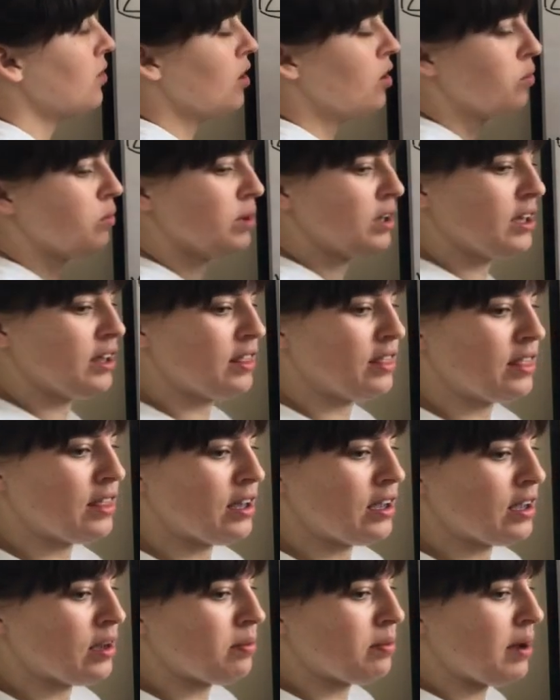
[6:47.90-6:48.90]
We can
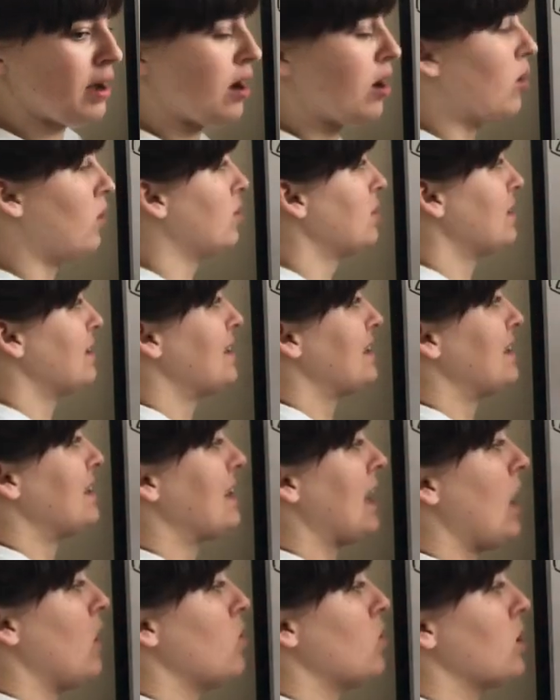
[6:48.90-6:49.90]
think about
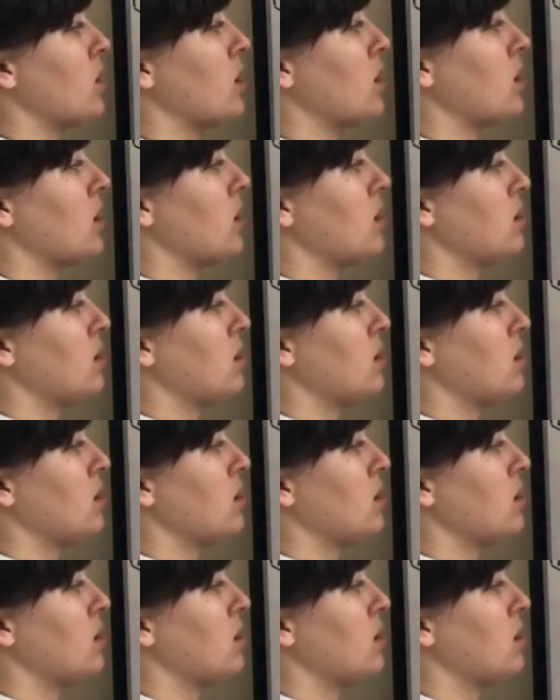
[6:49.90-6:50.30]
sour,